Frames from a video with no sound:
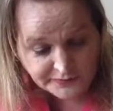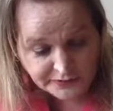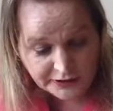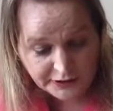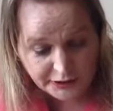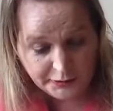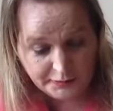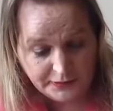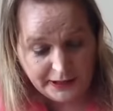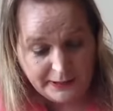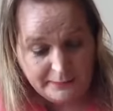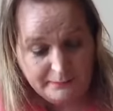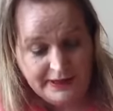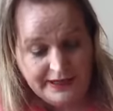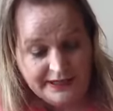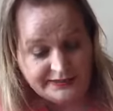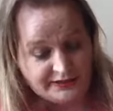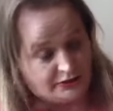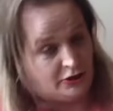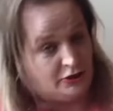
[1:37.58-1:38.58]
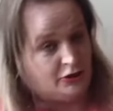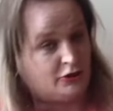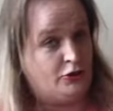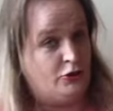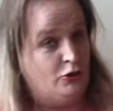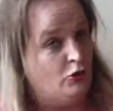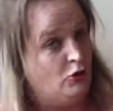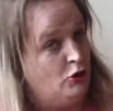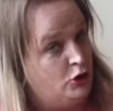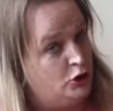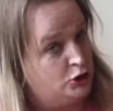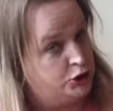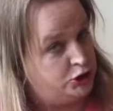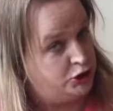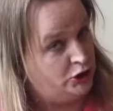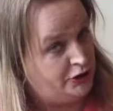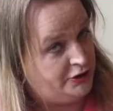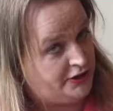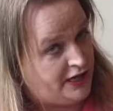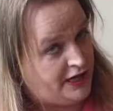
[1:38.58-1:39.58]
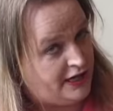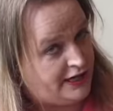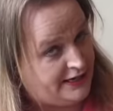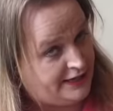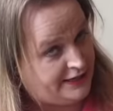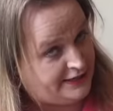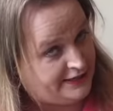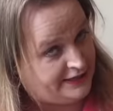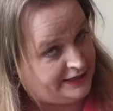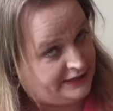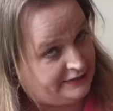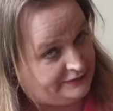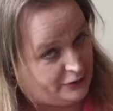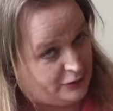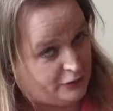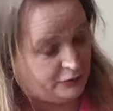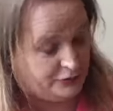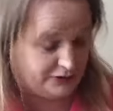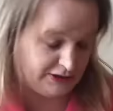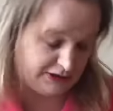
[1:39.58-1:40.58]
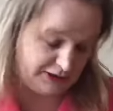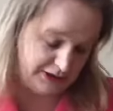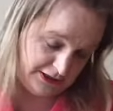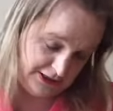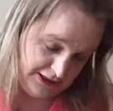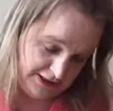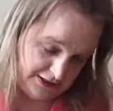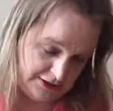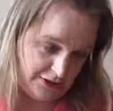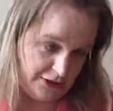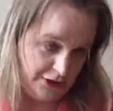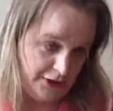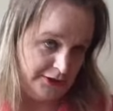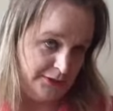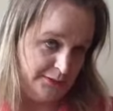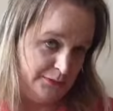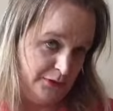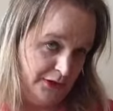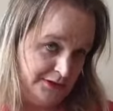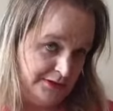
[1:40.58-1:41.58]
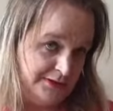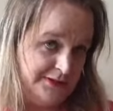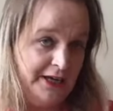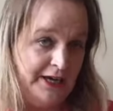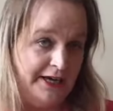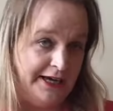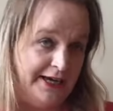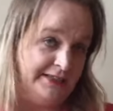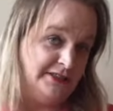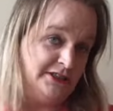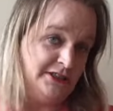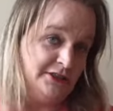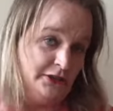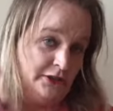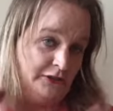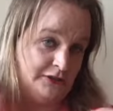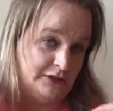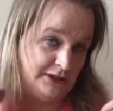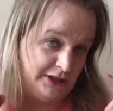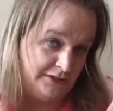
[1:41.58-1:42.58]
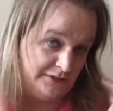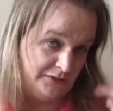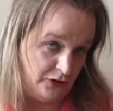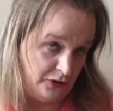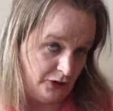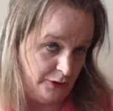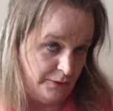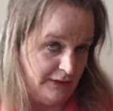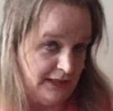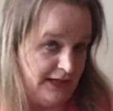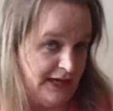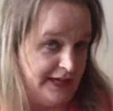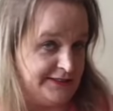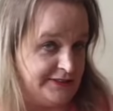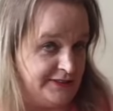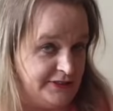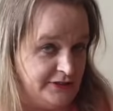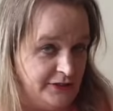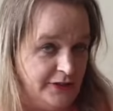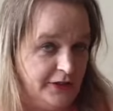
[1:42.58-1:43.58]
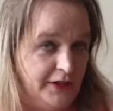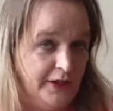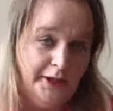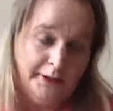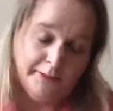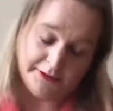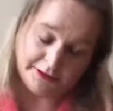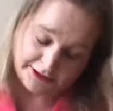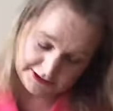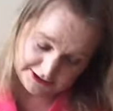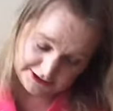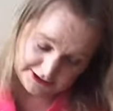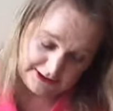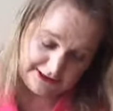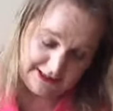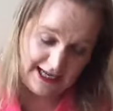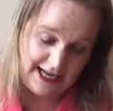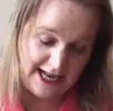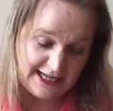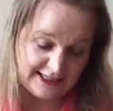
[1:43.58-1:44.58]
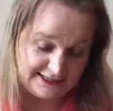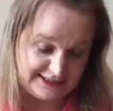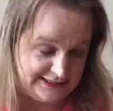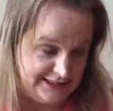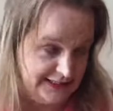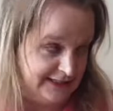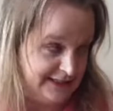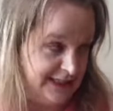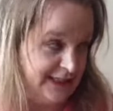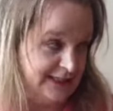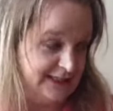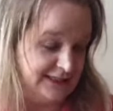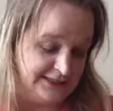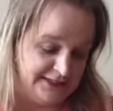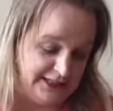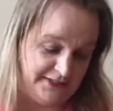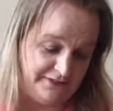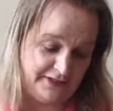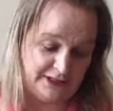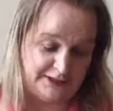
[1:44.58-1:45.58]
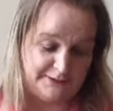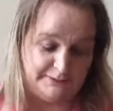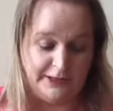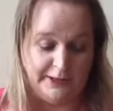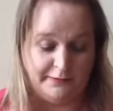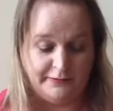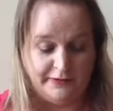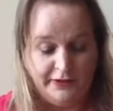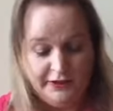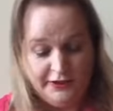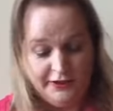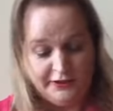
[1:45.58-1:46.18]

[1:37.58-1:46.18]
You'll be amazed. Caution, high voltage, kids, girls and boys. As you notice, I've not got my glasses on because I class this as a safe experiment.